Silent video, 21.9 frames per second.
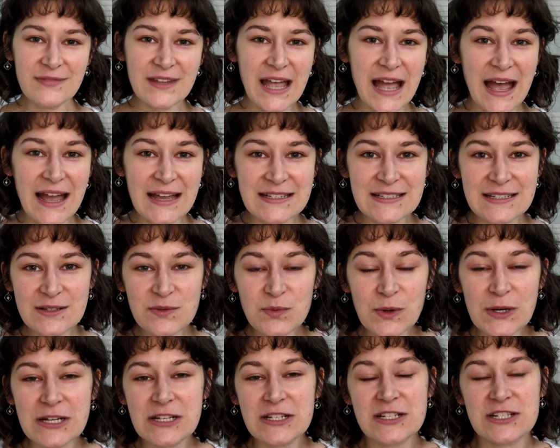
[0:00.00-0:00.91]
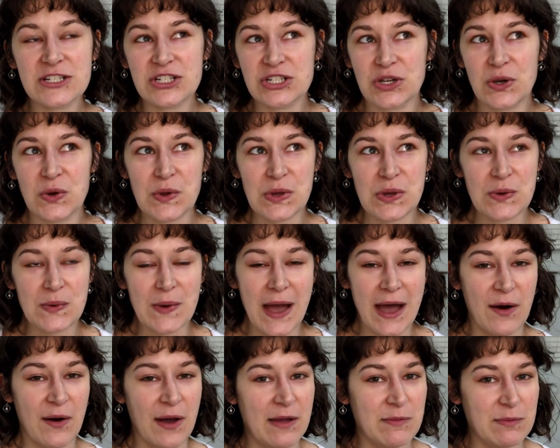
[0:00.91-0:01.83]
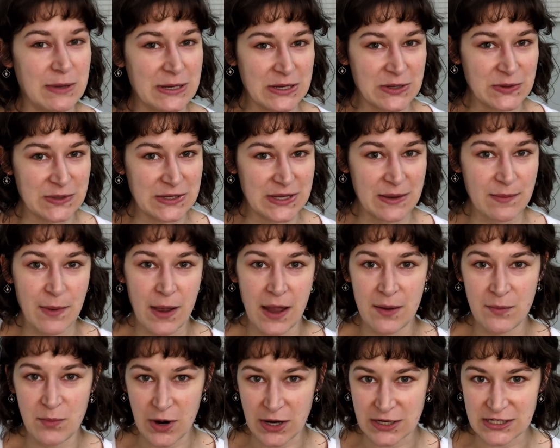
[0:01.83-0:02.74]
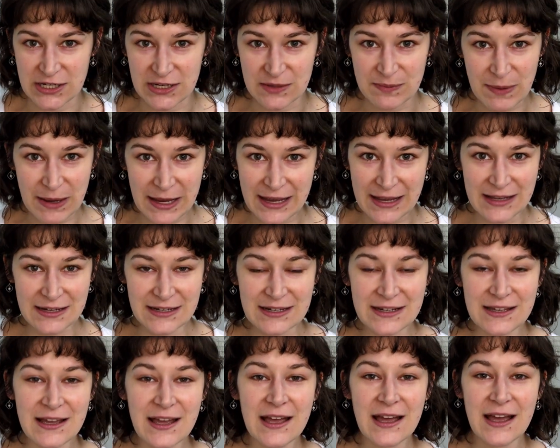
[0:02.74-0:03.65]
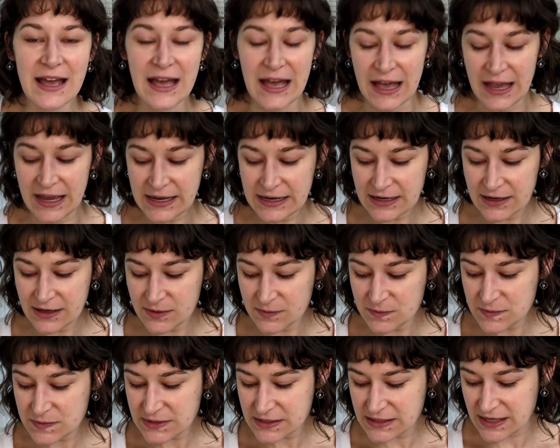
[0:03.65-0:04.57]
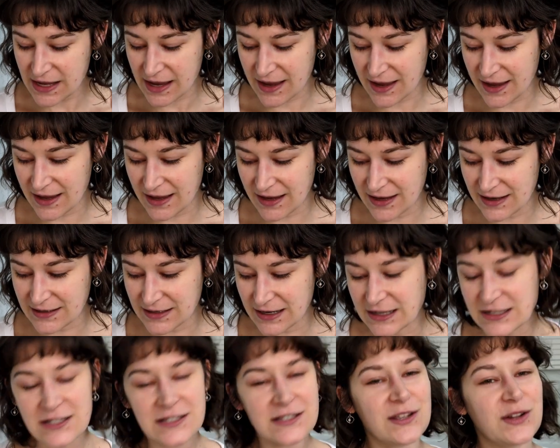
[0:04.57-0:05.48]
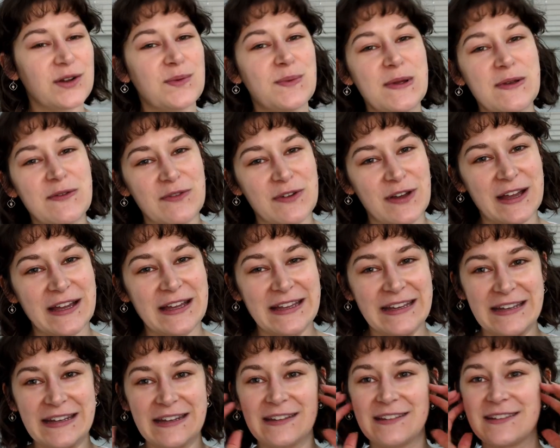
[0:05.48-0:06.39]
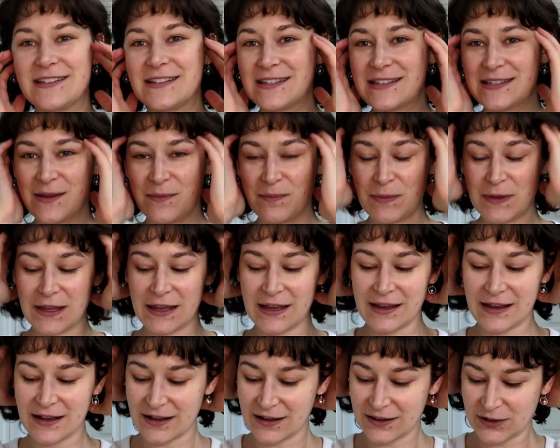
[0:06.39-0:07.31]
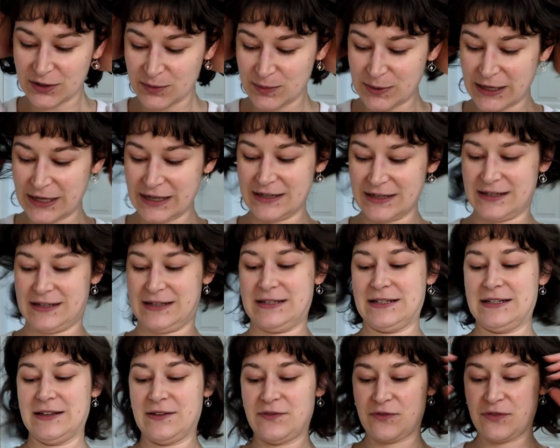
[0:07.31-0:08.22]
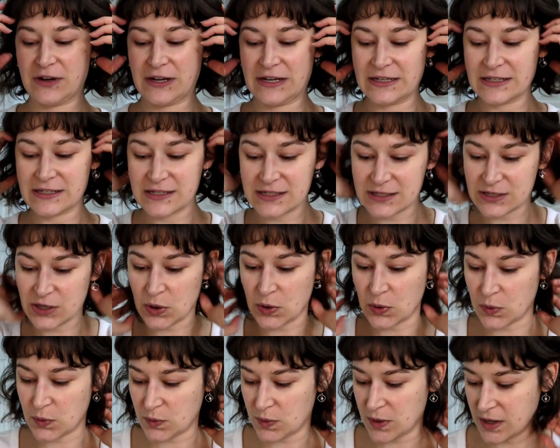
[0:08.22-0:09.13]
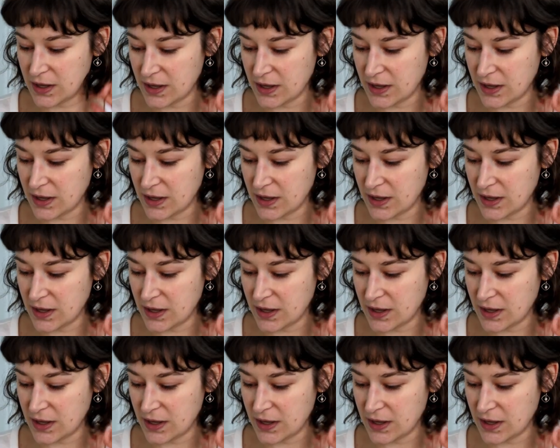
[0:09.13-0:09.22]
I did want to just show you how I've been using my project pan items, and I just thought it would be fun, just something a little bit different. So